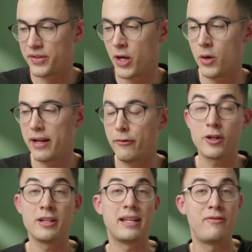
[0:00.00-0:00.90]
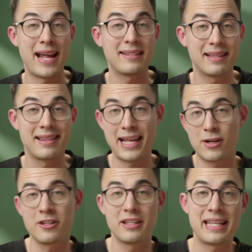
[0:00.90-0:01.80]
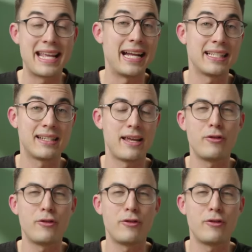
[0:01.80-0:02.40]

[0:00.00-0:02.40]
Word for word: So if you're an advanced letter, yes.